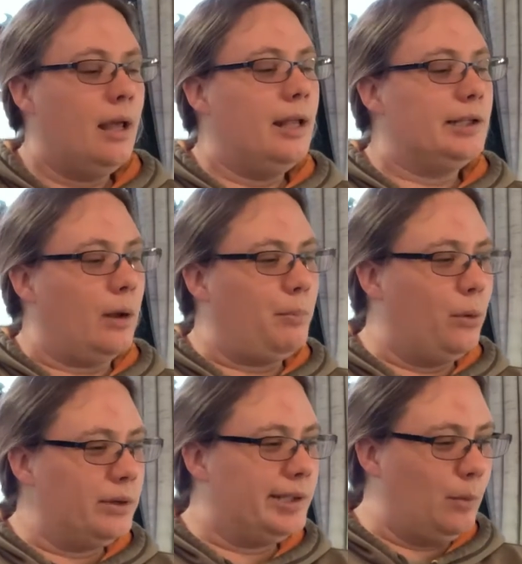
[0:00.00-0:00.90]
So I
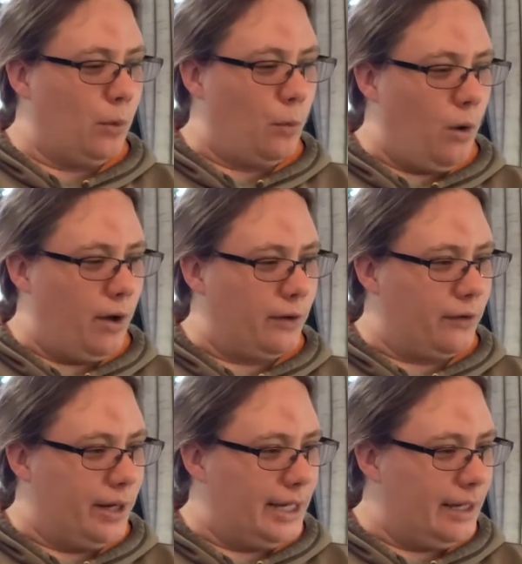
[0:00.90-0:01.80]
poured some more
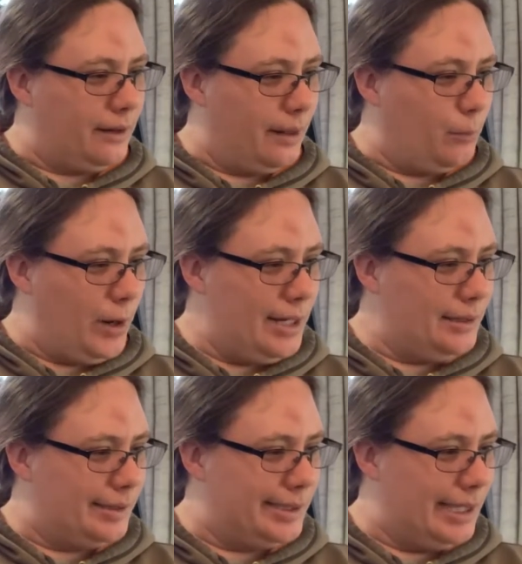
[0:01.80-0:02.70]
water in here. I'm
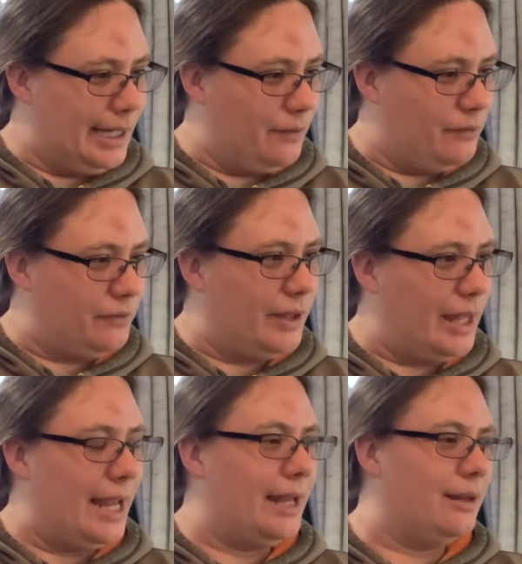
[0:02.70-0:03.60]
waiting to see if
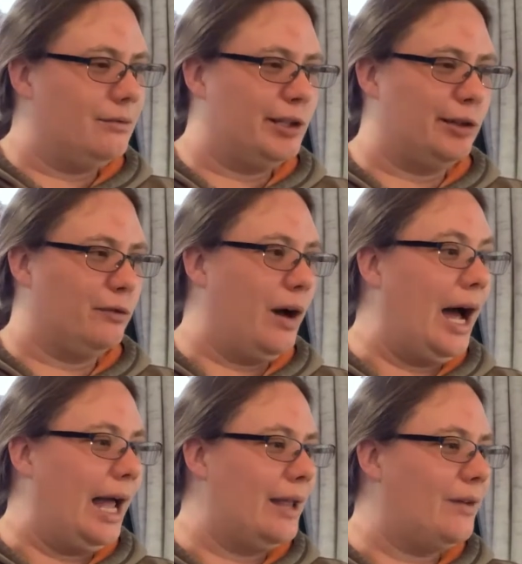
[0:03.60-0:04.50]
they
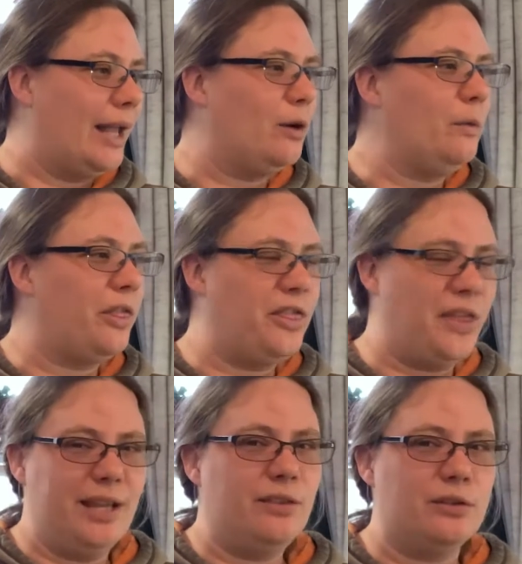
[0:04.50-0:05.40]
survive. I don't
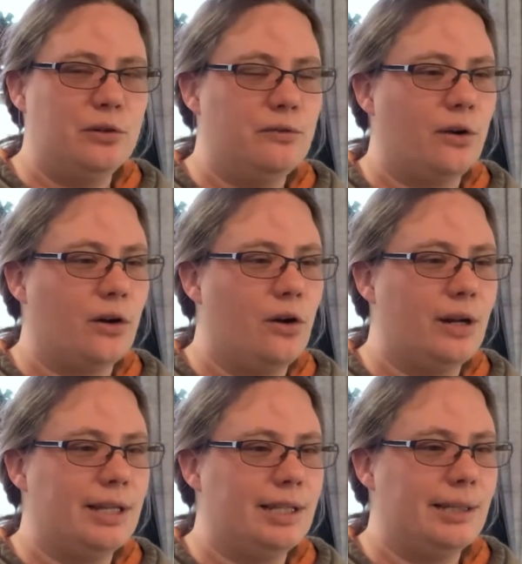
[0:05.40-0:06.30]
think they're too far
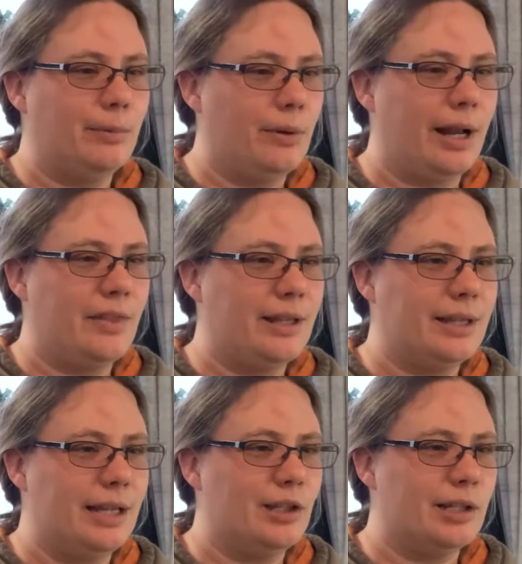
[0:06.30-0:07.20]
gone at this point. I think
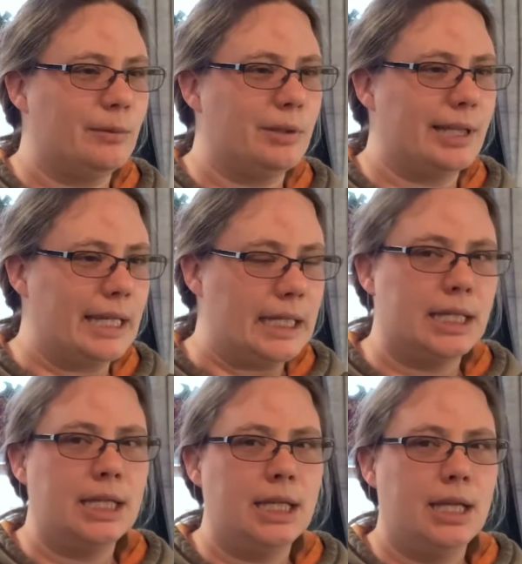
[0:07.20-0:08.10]
they just was like,
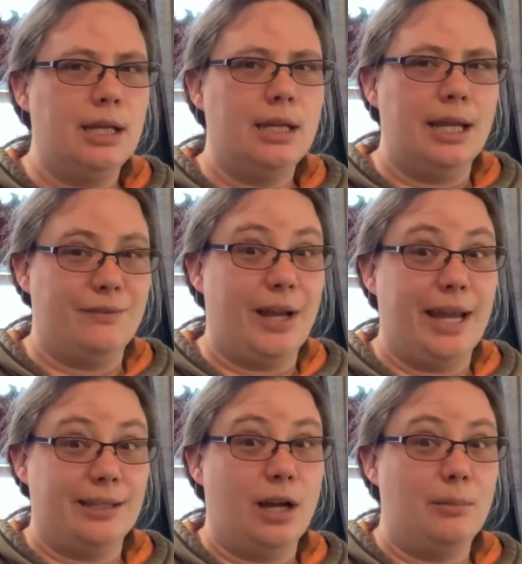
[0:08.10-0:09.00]
if I
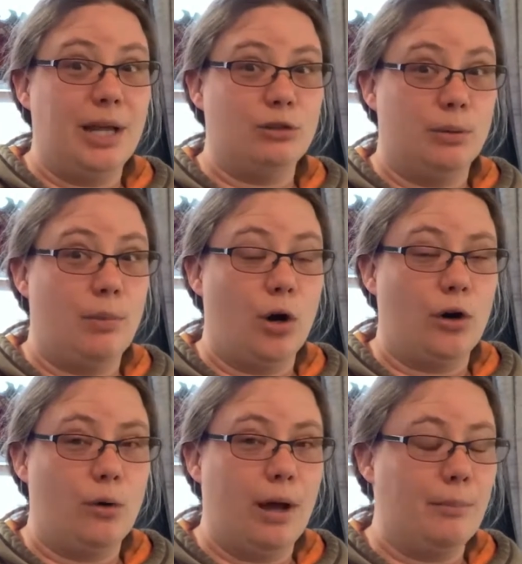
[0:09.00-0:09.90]
had come down
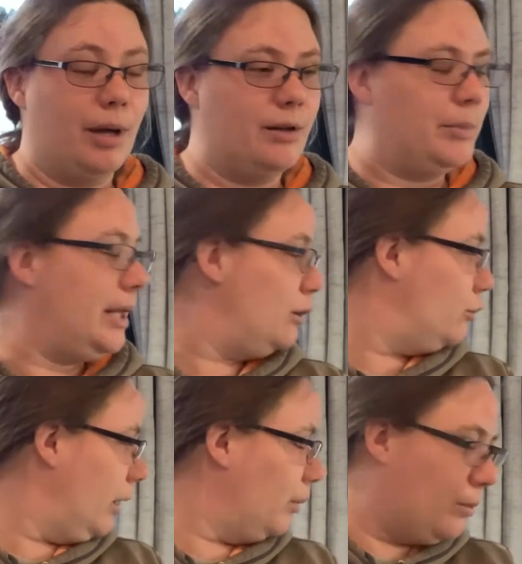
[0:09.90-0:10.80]
tomorrow, I might have been in
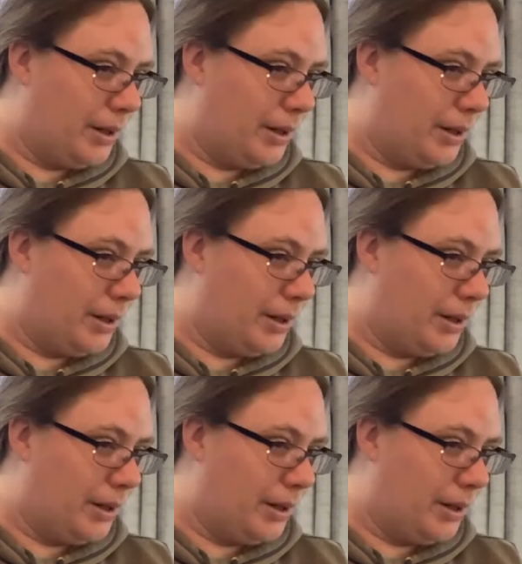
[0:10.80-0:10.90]
trouble.